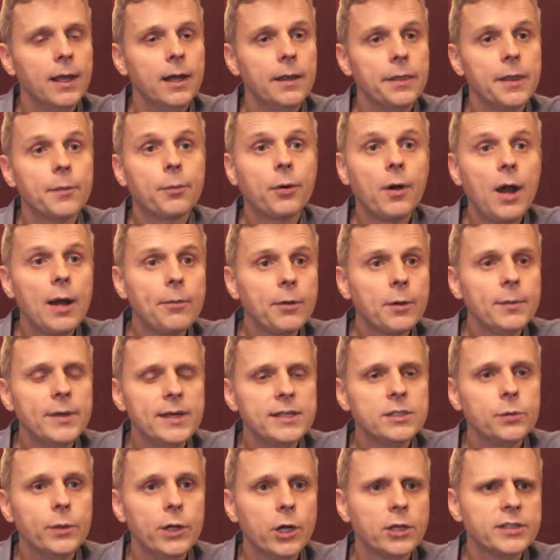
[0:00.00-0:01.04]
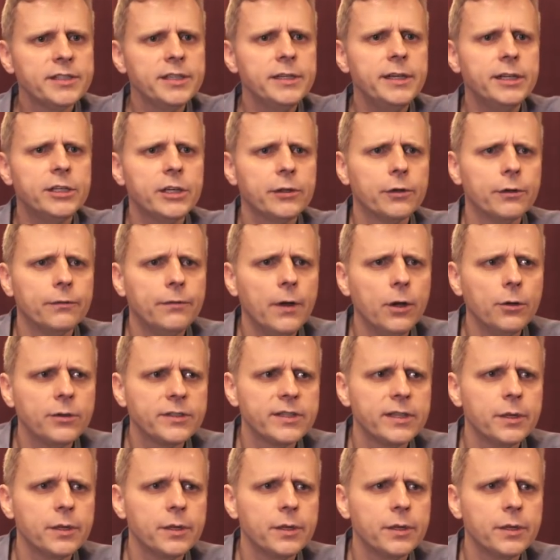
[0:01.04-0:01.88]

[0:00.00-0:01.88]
The problem is we all send each other votes,